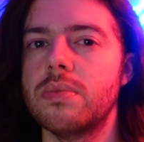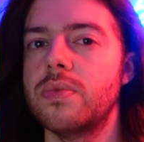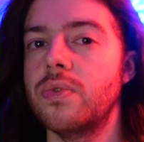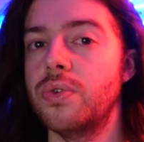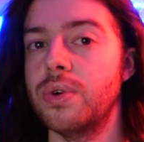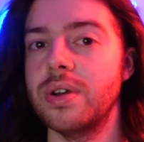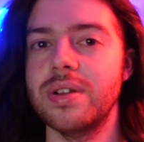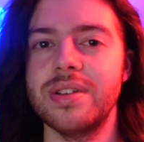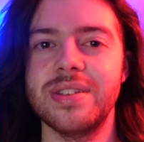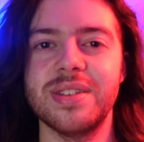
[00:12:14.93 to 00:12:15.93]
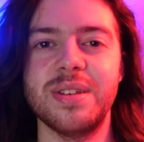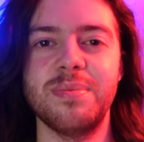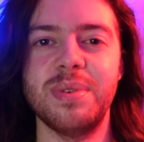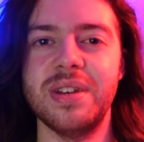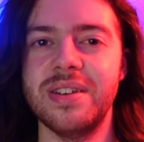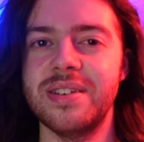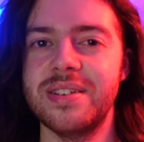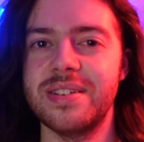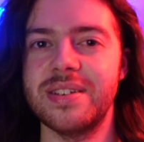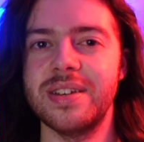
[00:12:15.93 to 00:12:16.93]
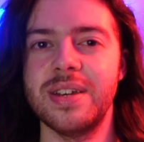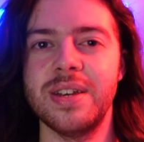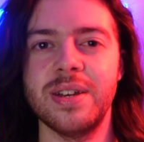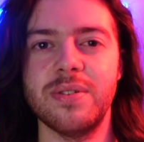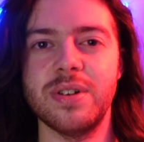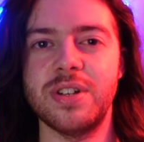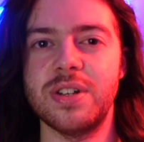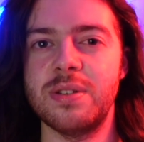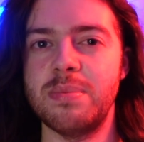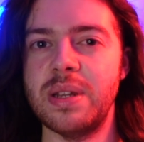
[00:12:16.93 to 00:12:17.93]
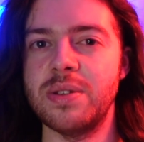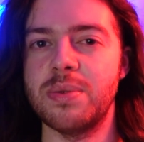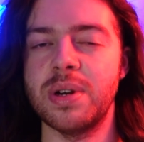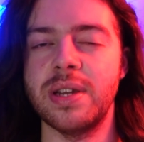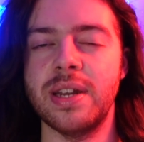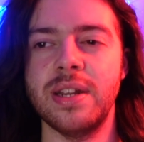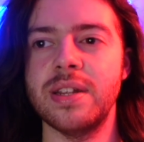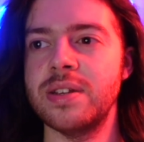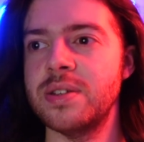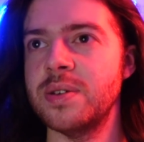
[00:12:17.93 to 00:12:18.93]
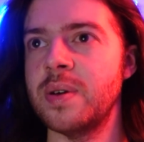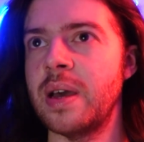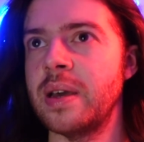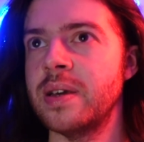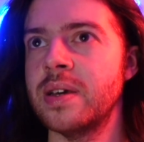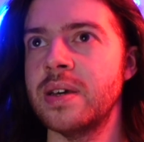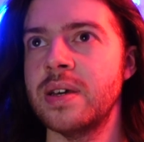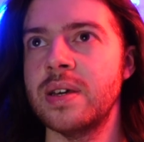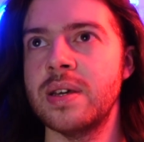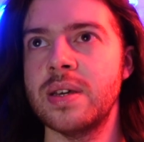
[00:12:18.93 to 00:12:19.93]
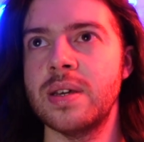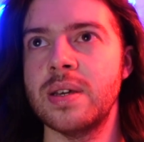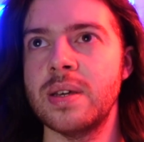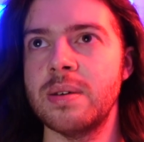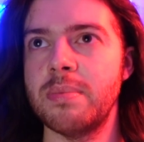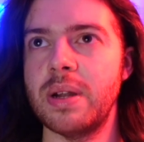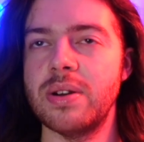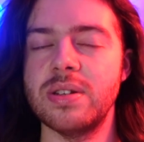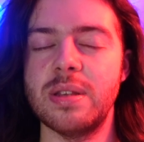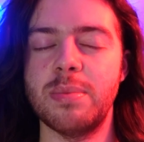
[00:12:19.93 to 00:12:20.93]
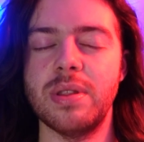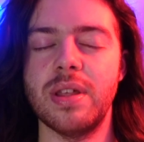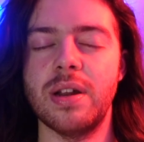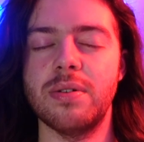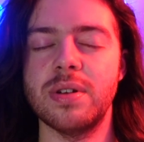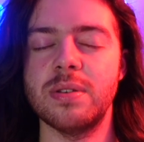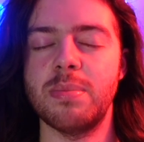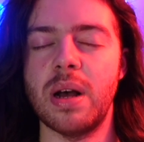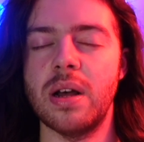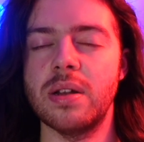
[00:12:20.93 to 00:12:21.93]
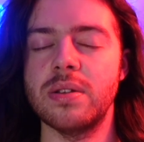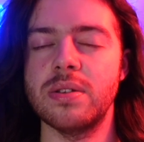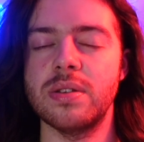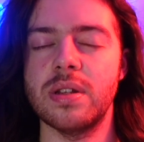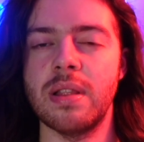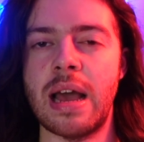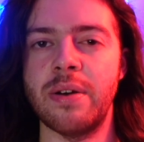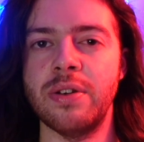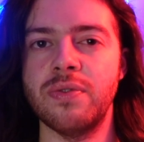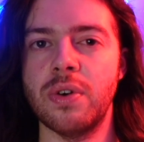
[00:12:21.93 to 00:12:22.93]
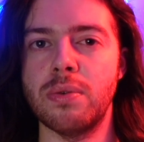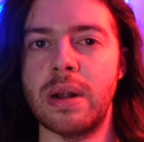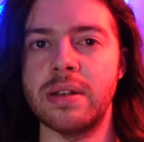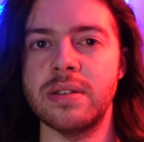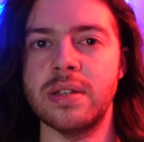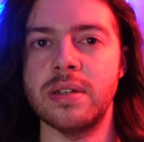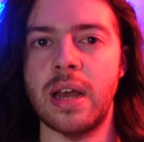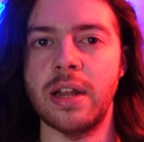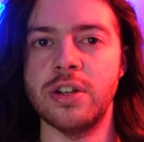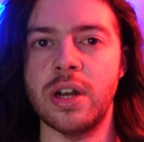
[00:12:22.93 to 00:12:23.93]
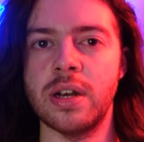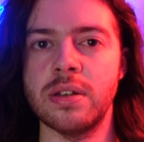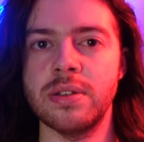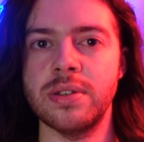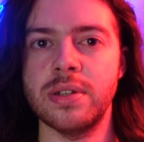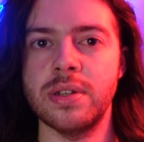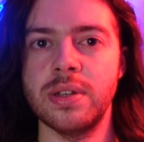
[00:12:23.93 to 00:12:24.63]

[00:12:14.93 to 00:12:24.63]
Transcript: Really sleepy, which just means we're getting into a parasympathetic response, allowing for rest and digest,